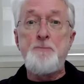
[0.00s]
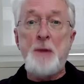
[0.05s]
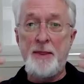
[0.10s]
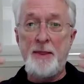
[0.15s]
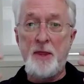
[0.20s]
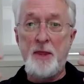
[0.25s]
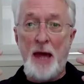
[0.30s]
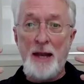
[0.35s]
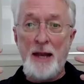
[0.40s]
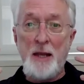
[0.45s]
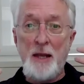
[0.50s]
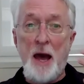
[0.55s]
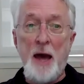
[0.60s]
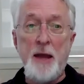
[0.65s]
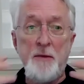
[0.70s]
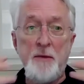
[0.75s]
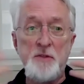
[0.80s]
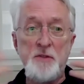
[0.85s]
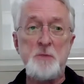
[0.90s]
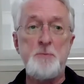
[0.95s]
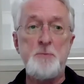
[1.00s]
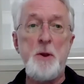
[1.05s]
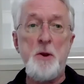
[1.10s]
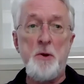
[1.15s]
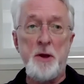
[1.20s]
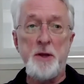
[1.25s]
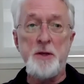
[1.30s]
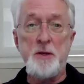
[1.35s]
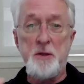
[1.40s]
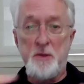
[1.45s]
And that kind of
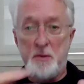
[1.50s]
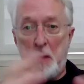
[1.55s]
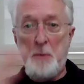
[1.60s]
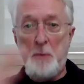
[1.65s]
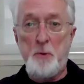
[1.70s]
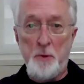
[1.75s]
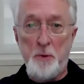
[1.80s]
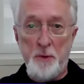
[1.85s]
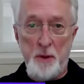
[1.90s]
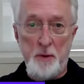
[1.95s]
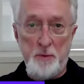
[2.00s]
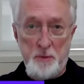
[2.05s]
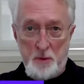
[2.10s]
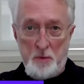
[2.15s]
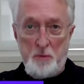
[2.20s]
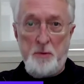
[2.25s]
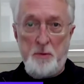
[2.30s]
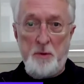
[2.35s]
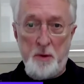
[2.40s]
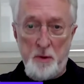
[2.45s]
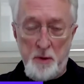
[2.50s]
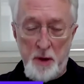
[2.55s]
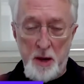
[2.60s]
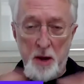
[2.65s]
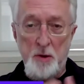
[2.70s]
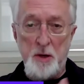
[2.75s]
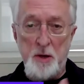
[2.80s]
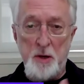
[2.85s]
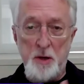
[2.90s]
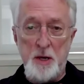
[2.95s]
spirit of the people that, that are
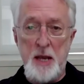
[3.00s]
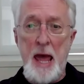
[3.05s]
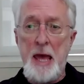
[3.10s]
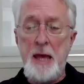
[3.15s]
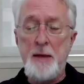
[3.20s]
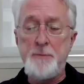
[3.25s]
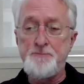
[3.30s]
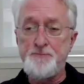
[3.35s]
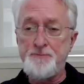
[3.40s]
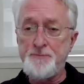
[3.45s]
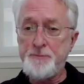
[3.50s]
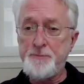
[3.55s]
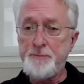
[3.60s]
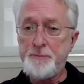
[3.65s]
here today,